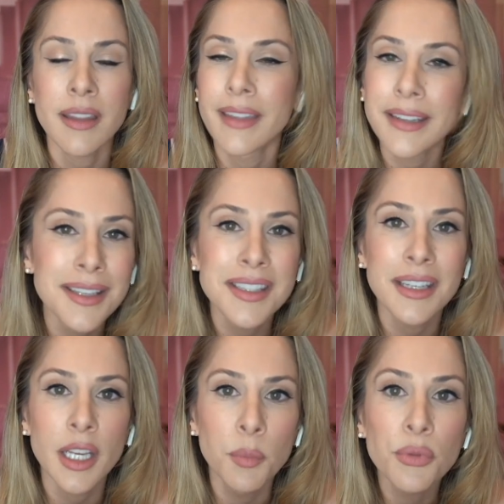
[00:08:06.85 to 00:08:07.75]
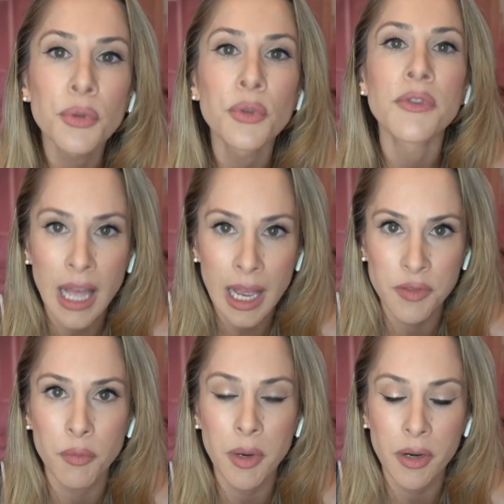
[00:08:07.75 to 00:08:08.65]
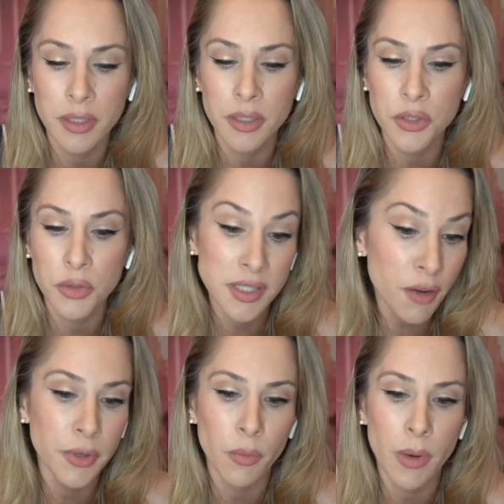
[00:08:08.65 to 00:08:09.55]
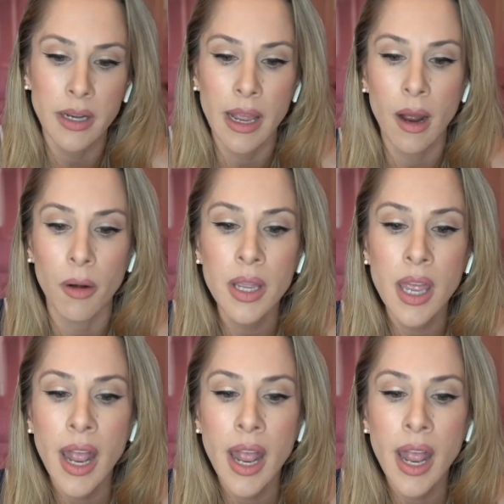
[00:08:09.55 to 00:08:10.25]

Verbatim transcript: That doesn't improve the lives of Americans who are suffering right now.